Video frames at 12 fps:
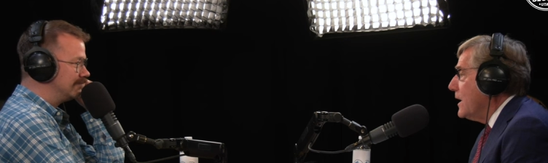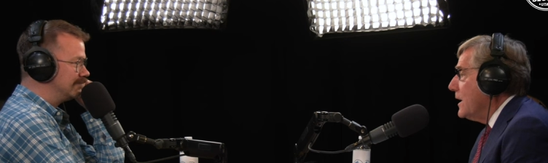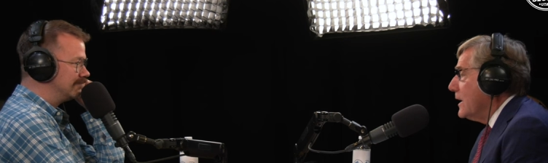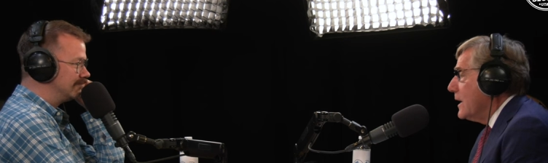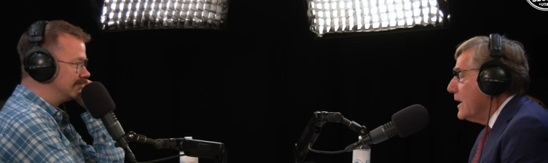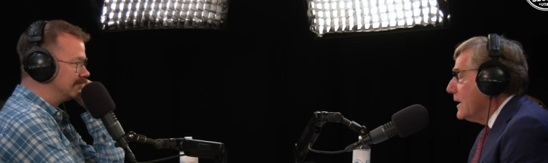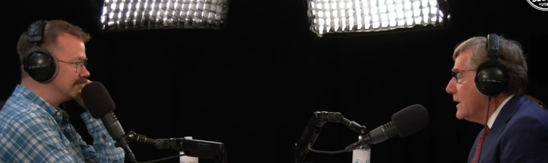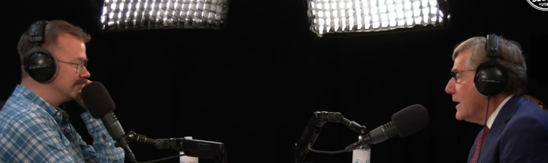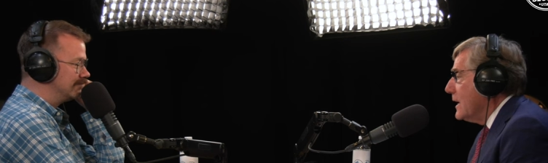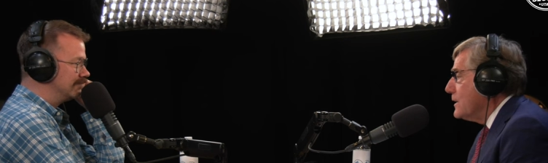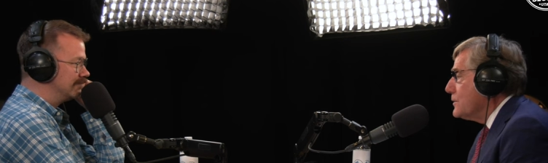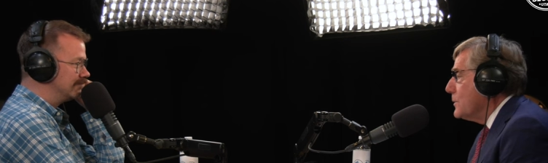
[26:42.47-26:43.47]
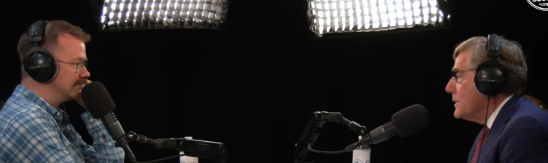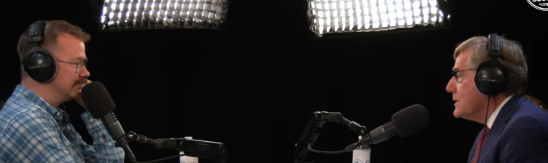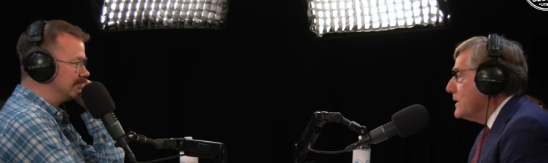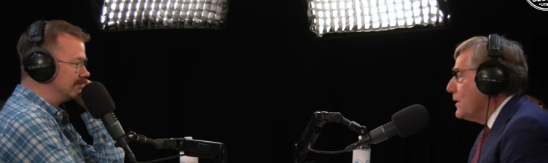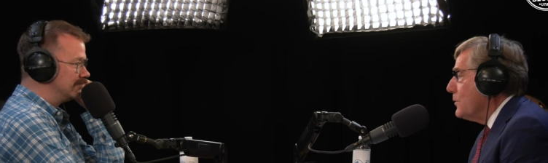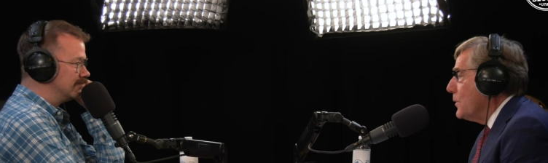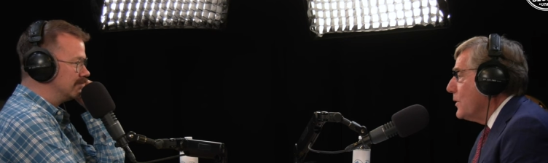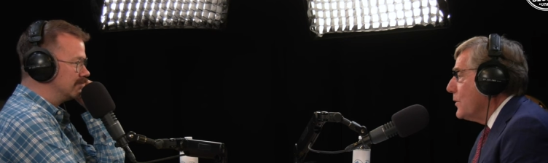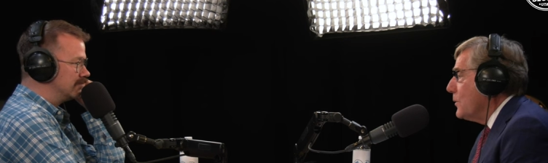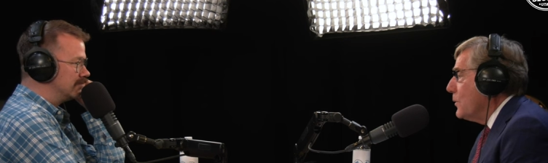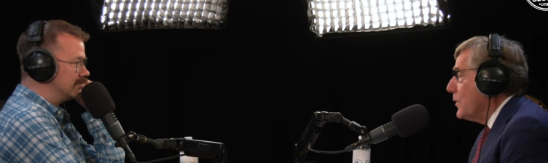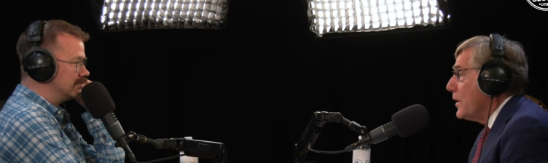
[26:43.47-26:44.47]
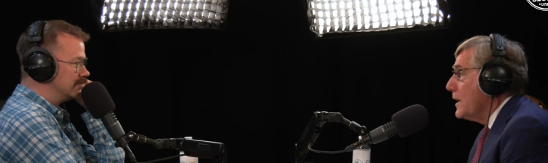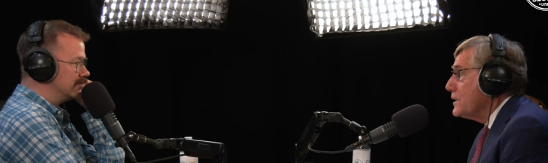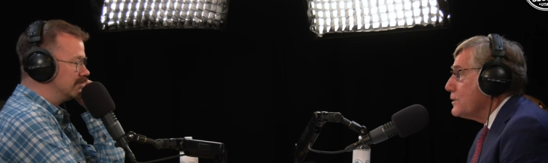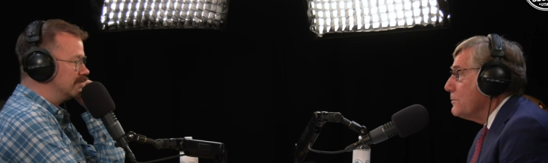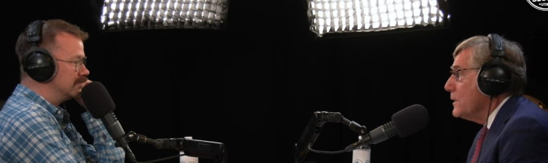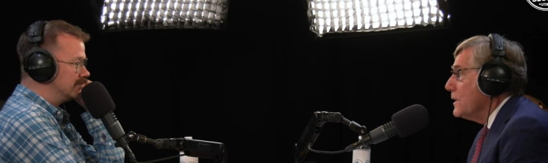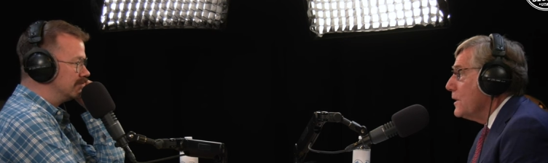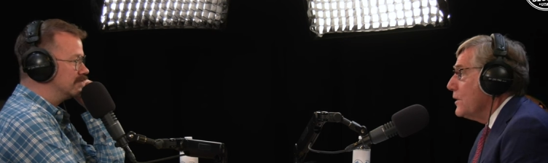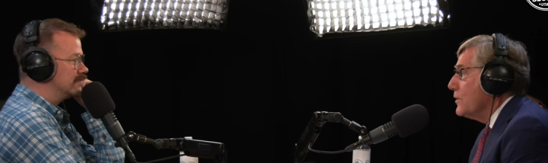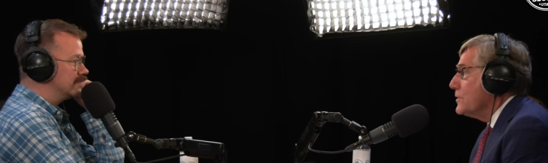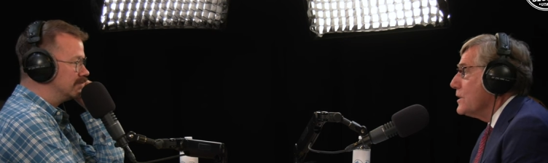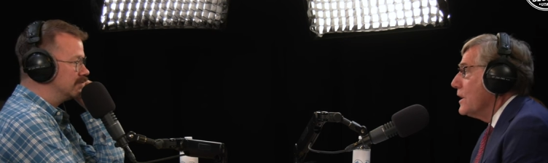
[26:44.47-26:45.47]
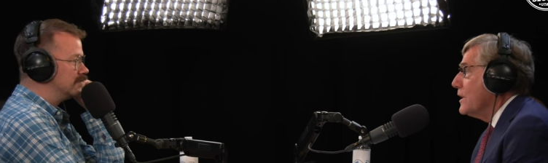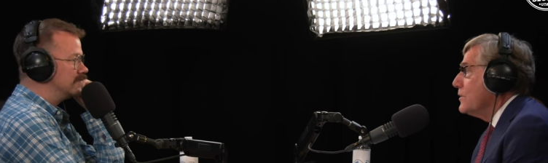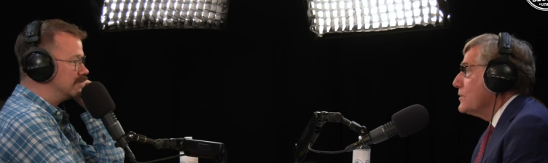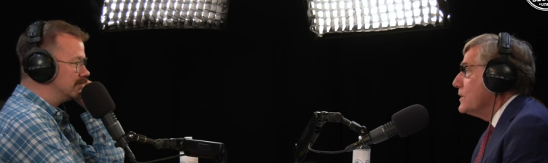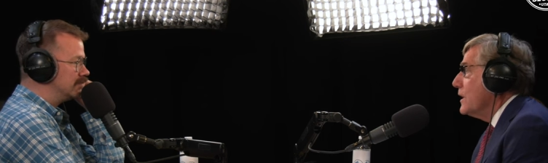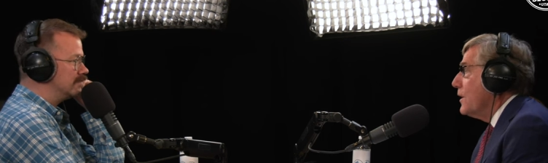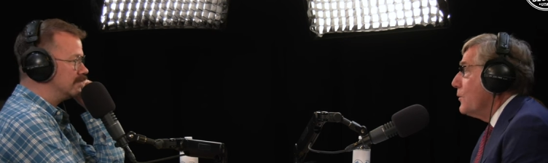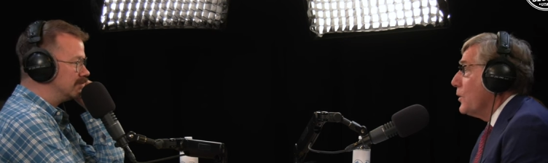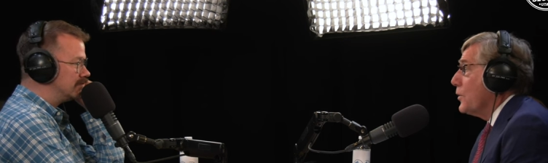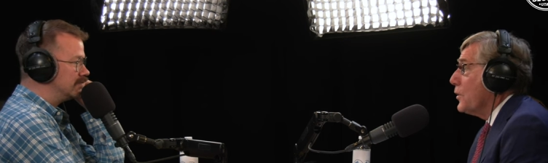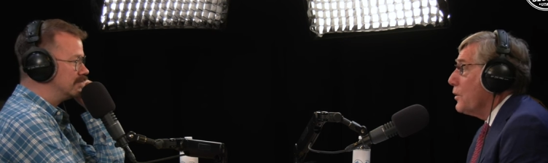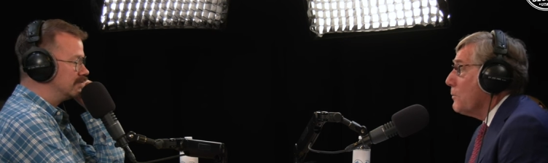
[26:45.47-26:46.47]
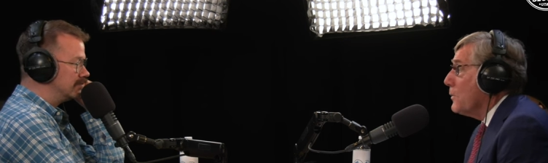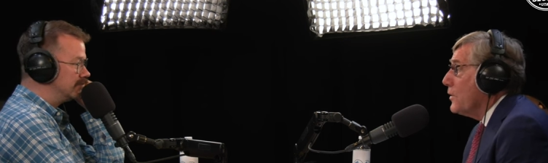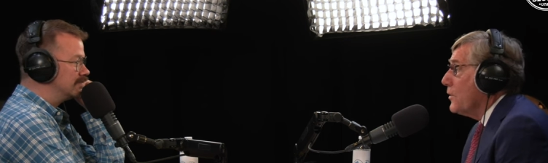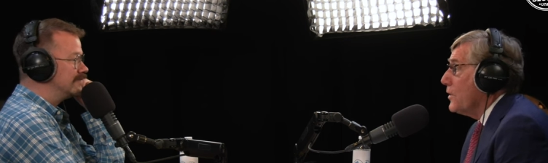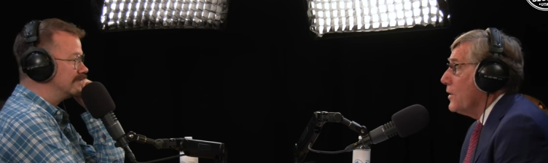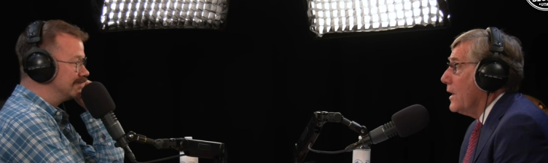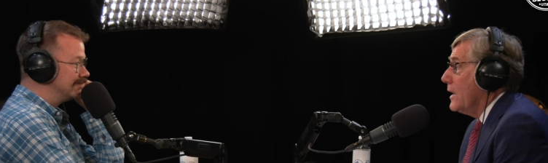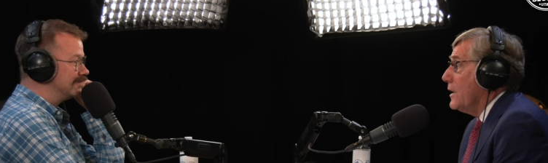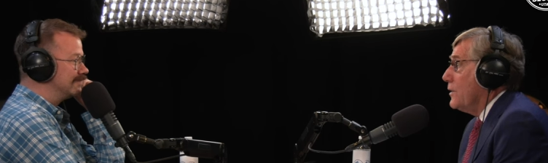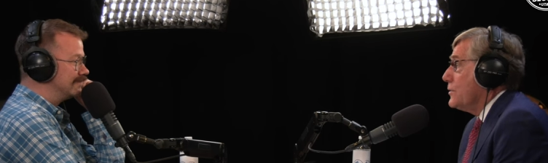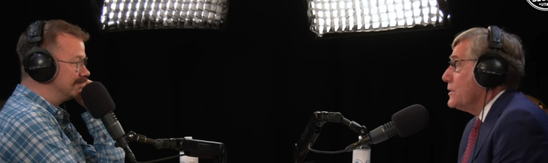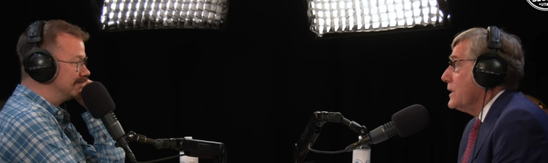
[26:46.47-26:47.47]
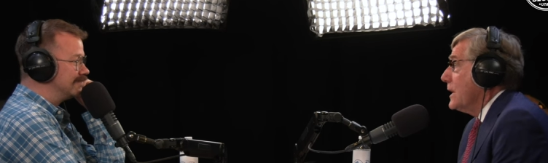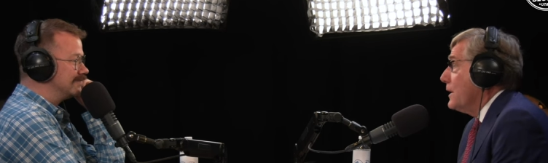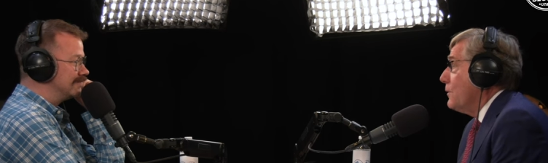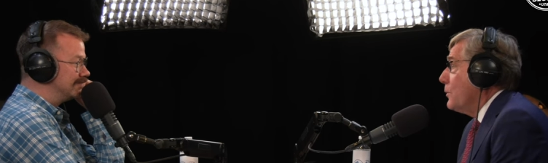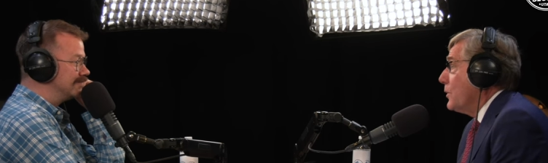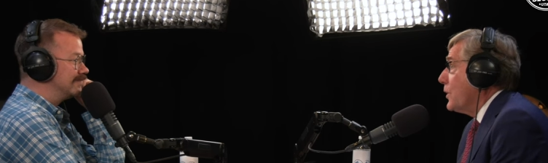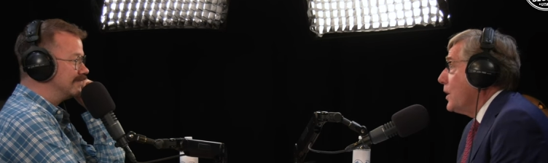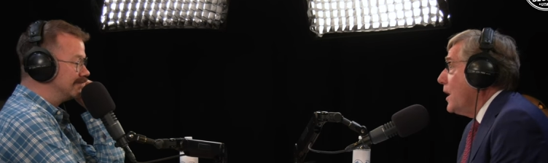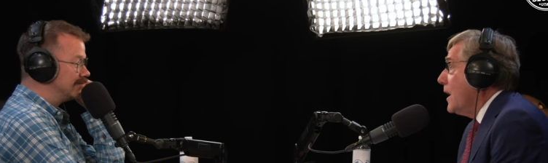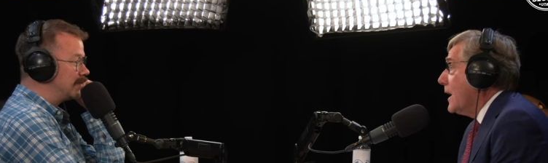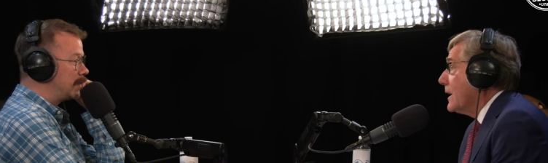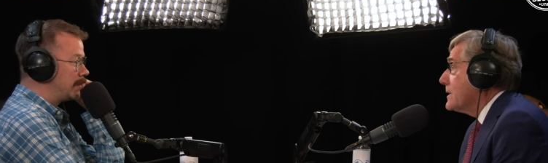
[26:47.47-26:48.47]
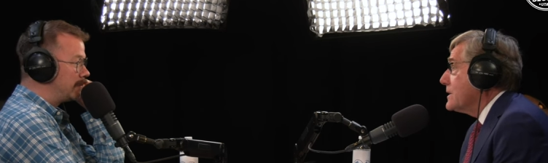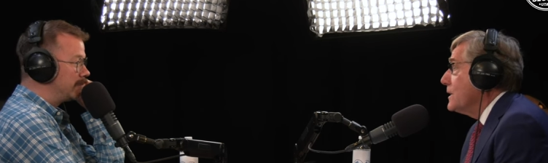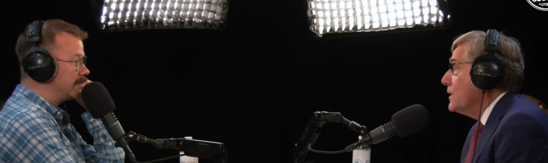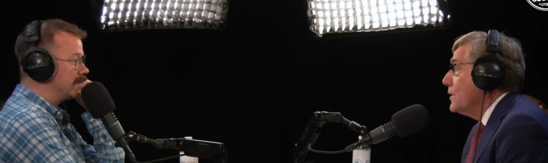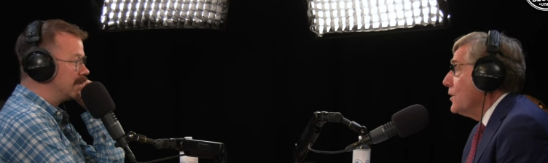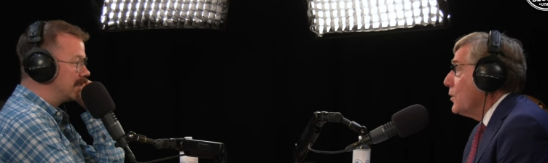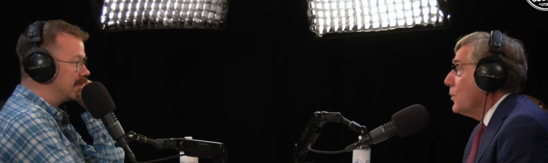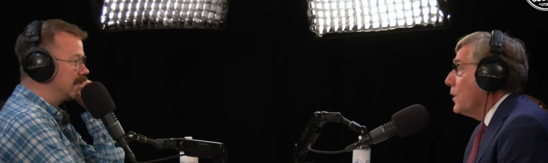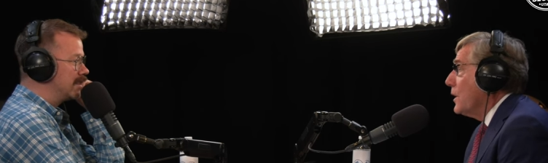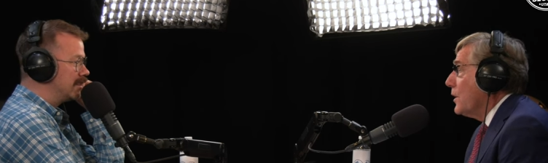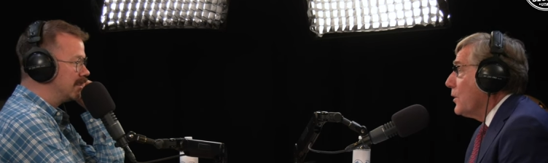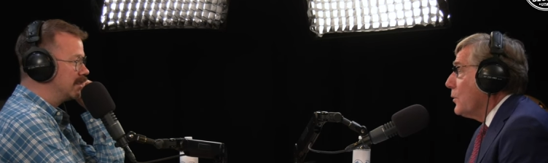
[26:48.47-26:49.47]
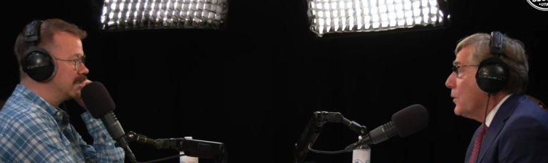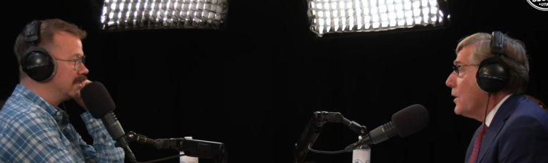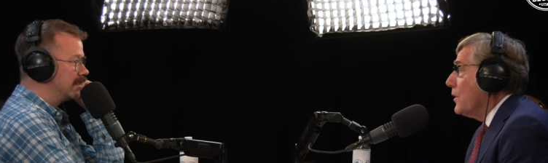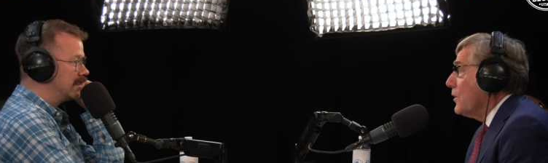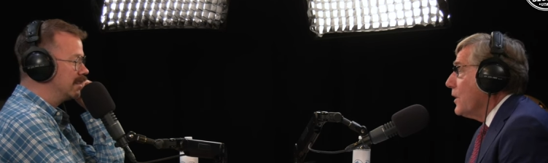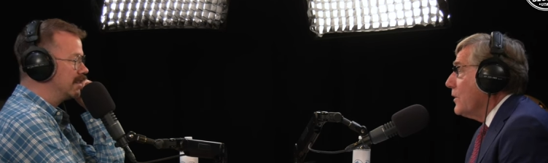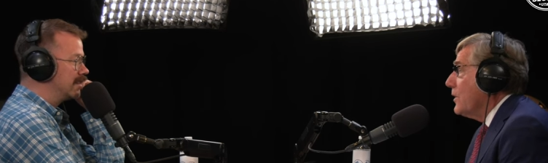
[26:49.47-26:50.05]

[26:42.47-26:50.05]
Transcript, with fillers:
Speaker 1: it, I, again, as we said, with, with Huntsman. You, you saw it with Herbert, and you're seeing it with Cox, where, where